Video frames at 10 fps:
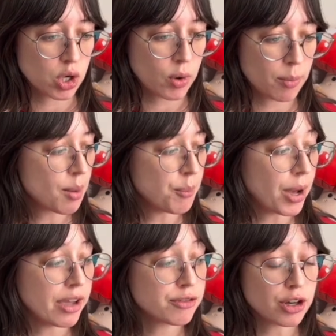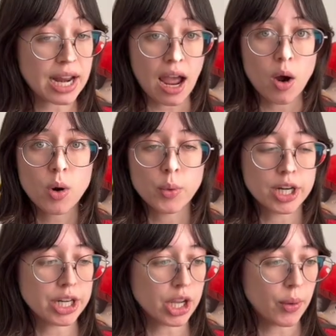up. But for now, we're
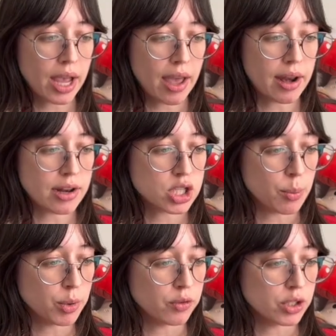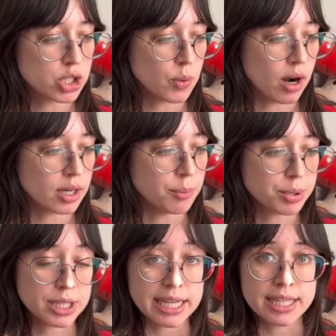gonna go ahead and jump over to our
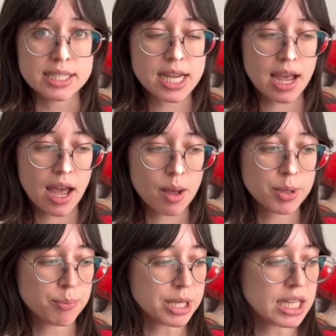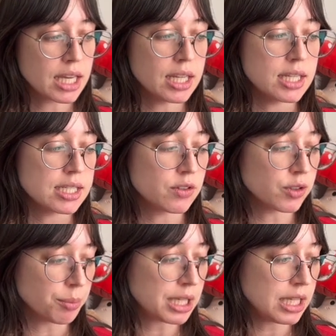completed tab, because
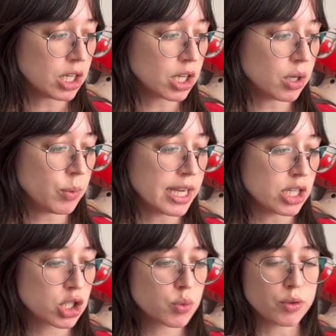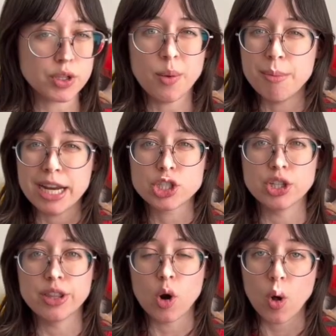from here, we can just review and make
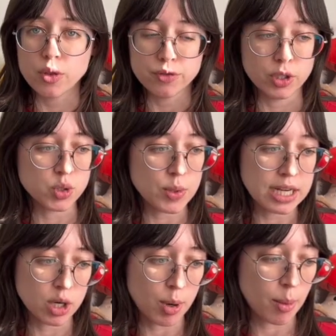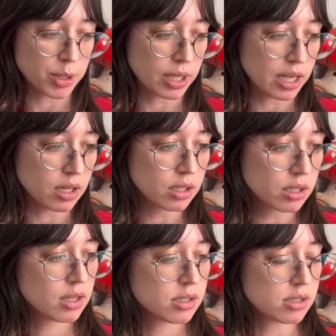sure that all the fields we need are populated.
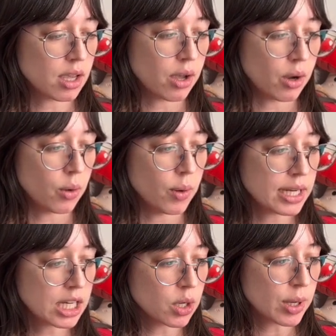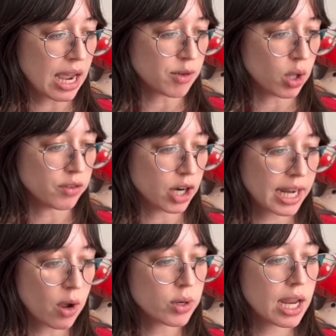So here we have all of our
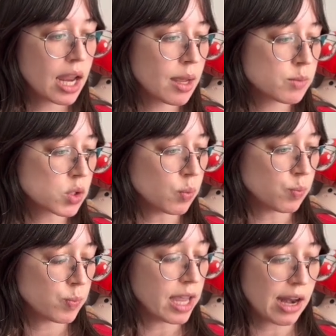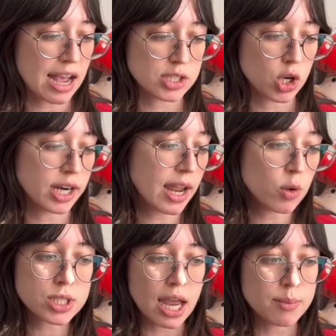account names. It has our
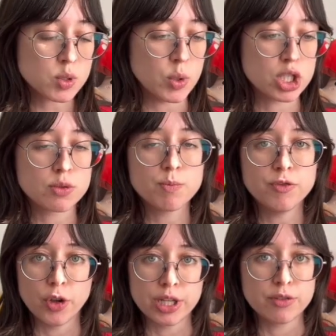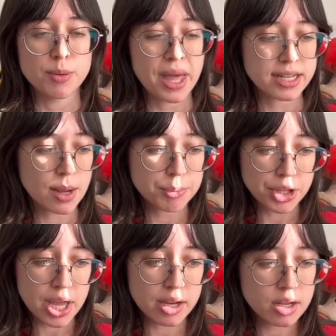account types, which filled in from that
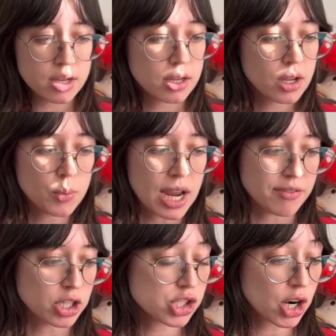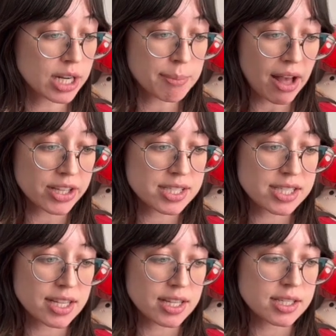template. We have our starting
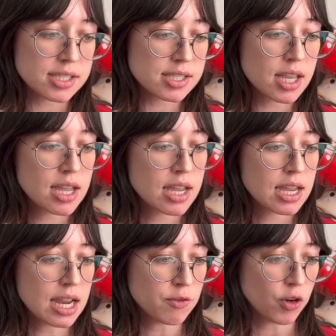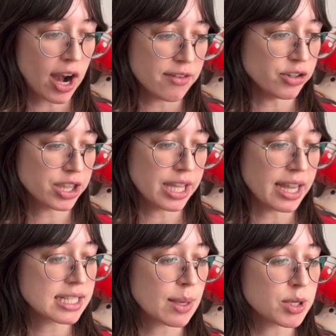balances for everything
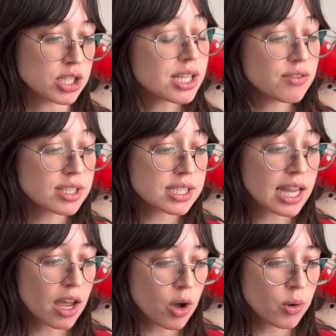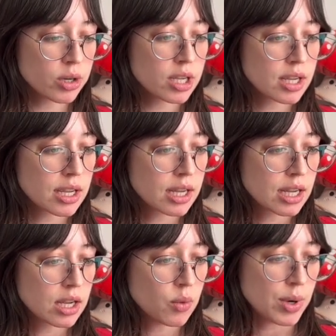except our savings account.
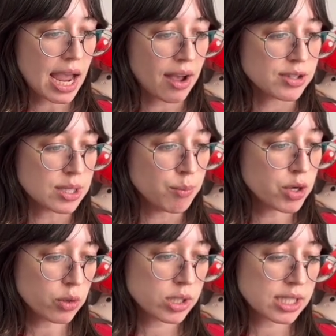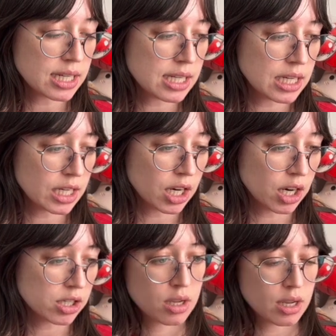We have some notes in
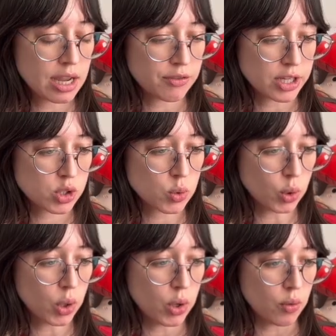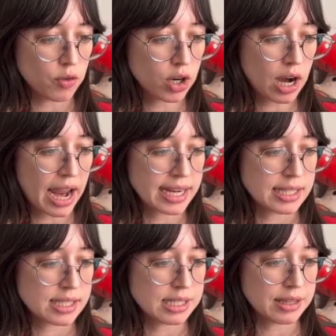here. If I scroll over, I
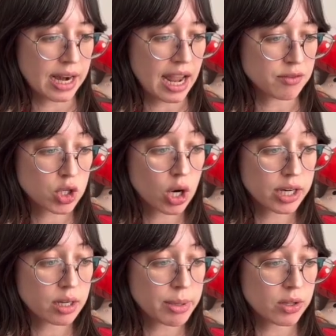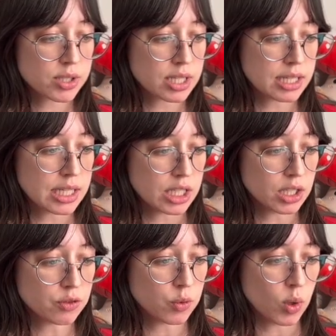can see that I have target amounts in
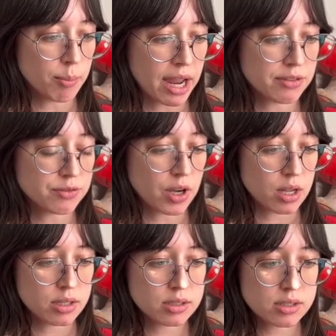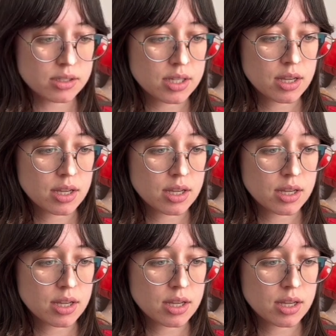here for my funds,